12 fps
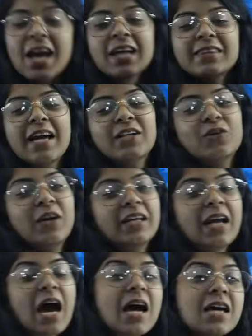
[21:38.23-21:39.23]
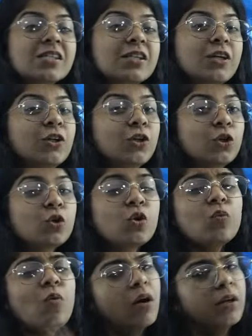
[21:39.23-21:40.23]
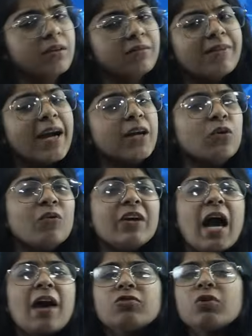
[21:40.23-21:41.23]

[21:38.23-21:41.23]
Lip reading: that you can ask to what? Why do we have to